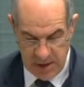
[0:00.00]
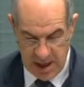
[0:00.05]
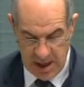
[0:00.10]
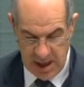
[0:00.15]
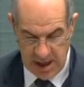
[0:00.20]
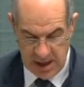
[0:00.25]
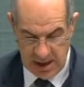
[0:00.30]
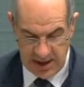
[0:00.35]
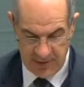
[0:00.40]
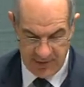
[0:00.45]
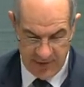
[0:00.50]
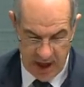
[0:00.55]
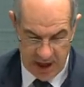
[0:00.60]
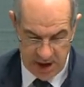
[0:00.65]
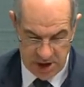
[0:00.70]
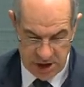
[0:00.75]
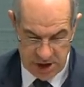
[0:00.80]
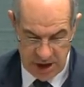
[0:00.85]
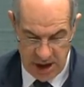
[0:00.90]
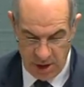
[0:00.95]
If
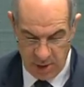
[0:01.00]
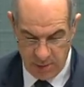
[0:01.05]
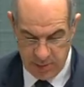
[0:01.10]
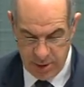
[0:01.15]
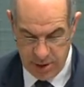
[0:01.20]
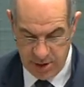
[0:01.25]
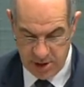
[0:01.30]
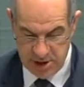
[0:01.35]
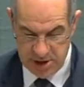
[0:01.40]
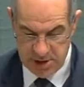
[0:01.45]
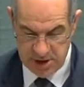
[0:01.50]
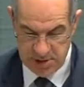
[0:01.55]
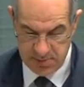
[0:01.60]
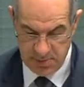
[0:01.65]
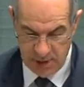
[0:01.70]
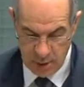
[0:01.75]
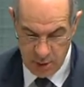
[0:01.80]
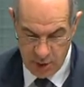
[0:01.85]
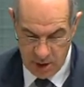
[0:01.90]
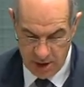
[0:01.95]
AGL purchased
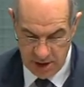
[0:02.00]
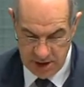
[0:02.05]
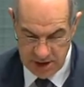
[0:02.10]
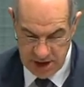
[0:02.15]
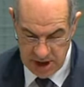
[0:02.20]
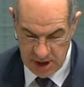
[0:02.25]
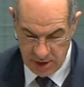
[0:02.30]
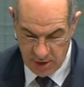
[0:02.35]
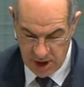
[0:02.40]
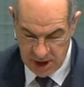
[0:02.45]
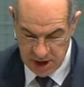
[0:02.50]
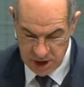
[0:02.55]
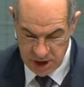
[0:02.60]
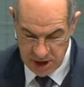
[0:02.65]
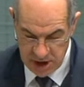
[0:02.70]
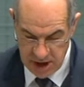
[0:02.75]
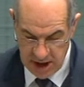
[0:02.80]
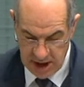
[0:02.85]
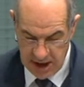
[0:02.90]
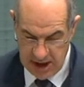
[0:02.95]
Macquarie
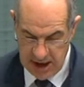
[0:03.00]
Generation,